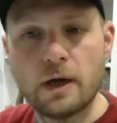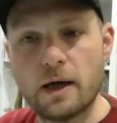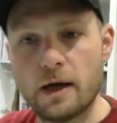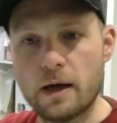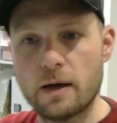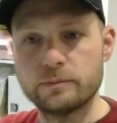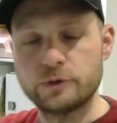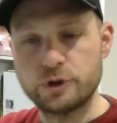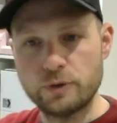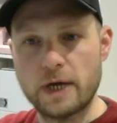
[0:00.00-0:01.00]

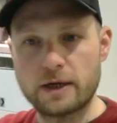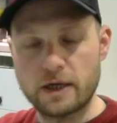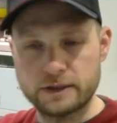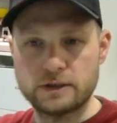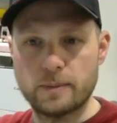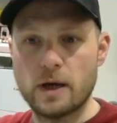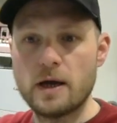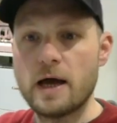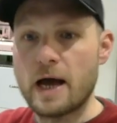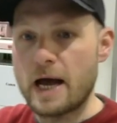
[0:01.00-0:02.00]
to that customer
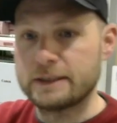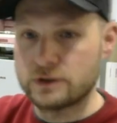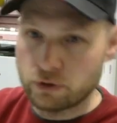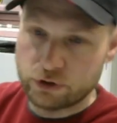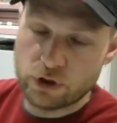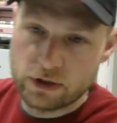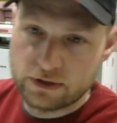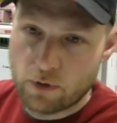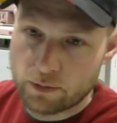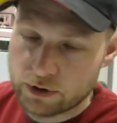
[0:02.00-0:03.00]
as an
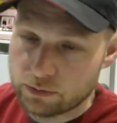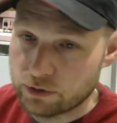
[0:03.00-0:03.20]
alternative option.